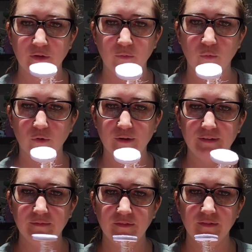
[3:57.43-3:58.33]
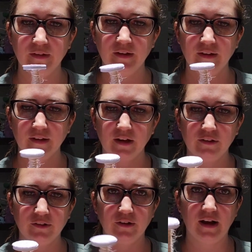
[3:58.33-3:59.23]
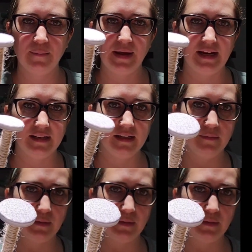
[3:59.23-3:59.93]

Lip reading: wood color. I painted it